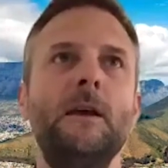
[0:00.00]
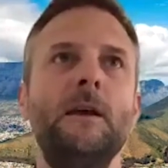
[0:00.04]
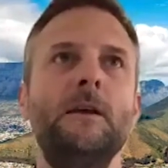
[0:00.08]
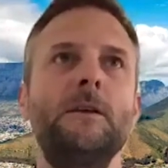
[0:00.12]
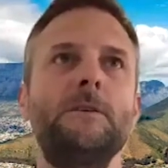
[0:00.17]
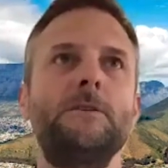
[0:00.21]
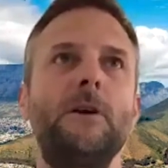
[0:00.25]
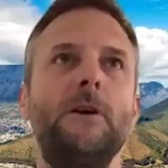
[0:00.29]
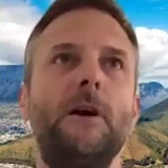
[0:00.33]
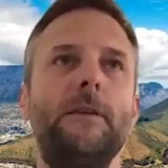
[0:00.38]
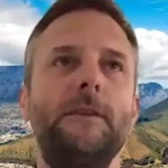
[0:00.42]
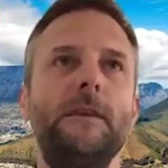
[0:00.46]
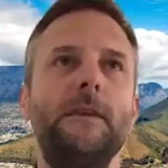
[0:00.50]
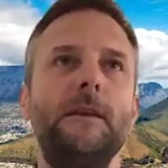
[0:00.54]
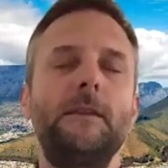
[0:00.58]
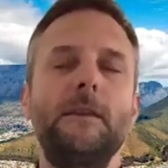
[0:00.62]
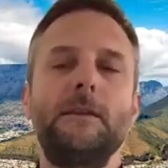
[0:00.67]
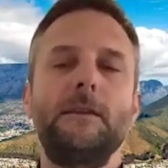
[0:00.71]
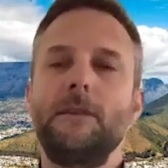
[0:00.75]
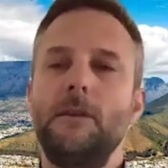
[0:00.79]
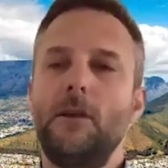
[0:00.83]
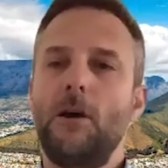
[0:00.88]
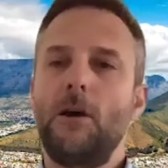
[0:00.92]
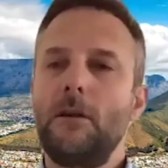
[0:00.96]
So I think
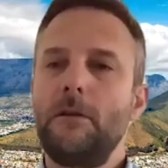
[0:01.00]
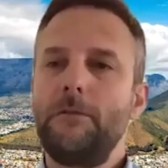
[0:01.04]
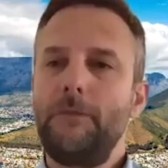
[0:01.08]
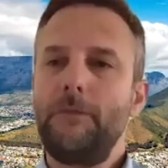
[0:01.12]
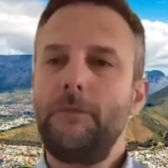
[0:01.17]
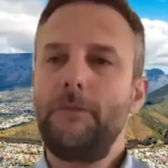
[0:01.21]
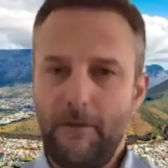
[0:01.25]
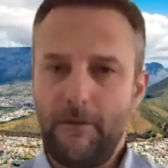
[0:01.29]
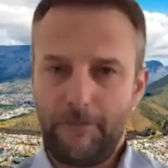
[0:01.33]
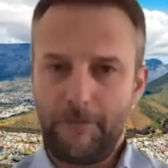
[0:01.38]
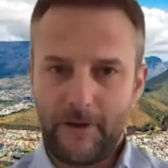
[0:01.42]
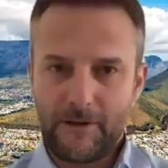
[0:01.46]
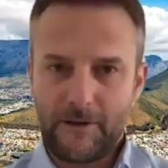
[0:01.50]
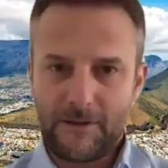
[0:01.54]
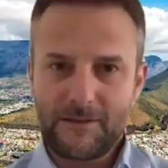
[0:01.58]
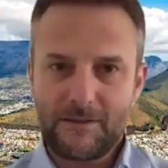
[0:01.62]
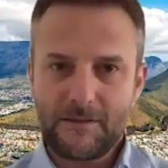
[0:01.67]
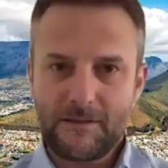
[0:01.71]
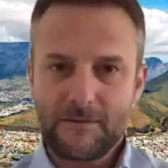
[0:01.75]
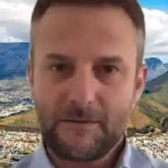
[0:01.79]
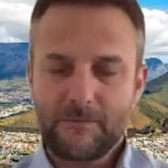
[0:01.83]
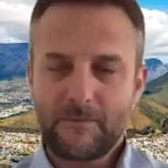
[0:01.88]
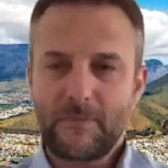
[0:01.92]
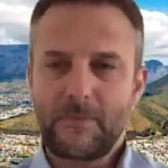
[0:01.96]
there's a lot of efforts.